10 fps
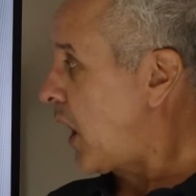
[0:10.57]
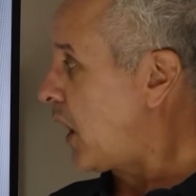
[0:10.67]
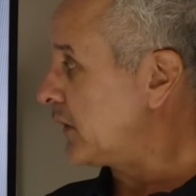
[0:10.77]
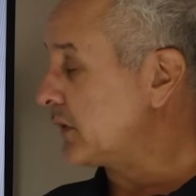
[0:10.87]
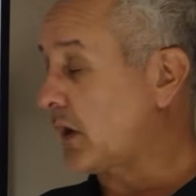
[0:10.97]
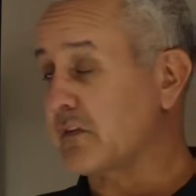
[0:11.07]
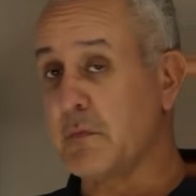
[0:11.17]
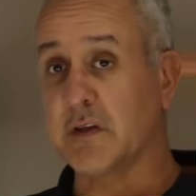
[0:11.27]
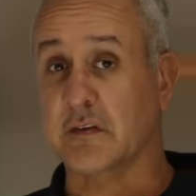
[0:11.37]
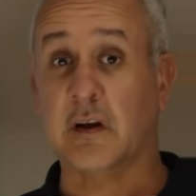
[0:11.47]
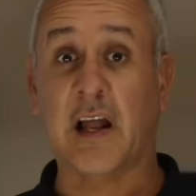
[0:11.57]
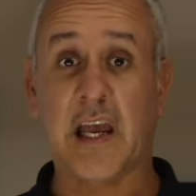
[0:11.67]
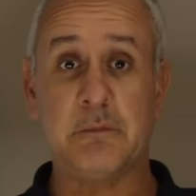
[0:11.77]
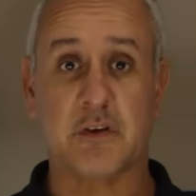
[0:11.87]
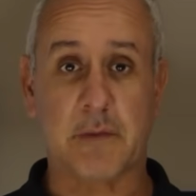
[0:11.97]
are the government's
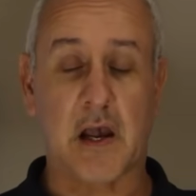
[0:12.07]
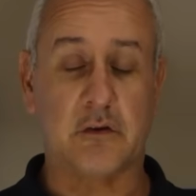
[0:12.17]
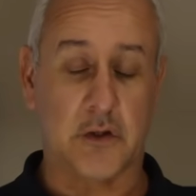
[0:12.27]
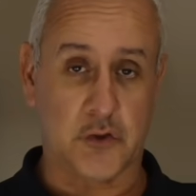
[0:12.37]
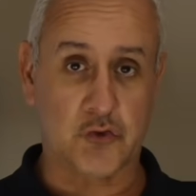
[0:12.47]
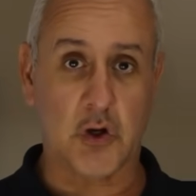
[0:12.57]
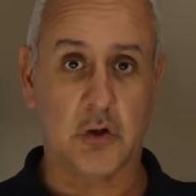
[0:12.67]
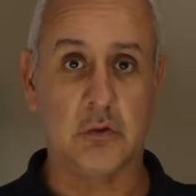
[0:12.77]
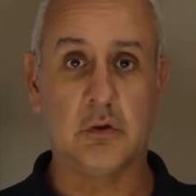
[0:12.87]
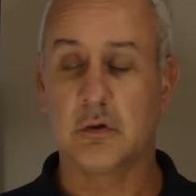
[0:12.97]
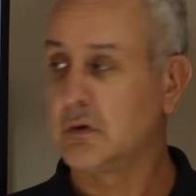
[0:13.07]
claims about it true,